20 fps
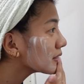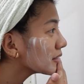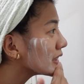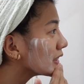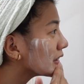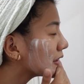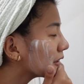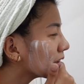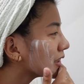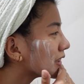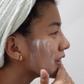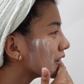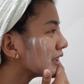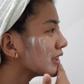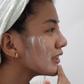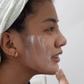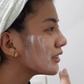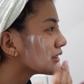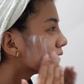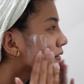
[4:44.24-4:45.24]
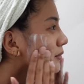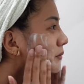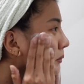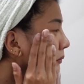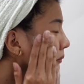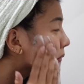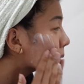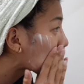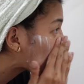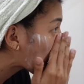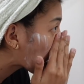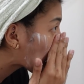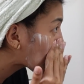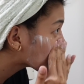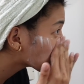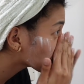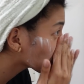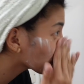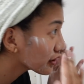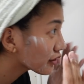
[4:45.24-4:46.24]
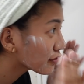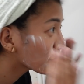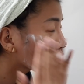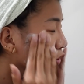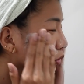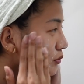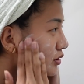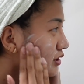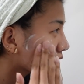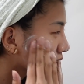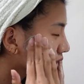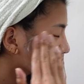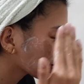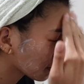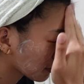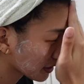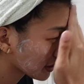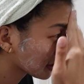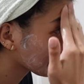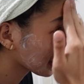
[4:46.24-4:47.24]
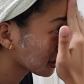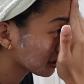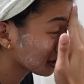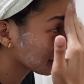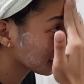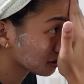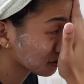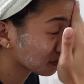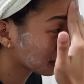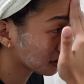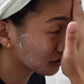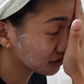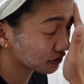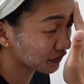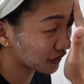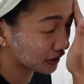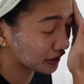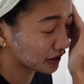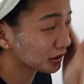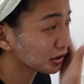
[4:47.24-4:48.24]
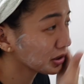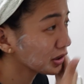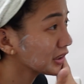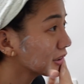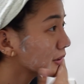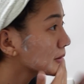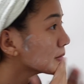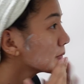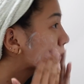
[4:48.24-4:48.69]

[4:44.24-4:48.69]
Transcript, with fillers: and so it foams right away and it smells very good.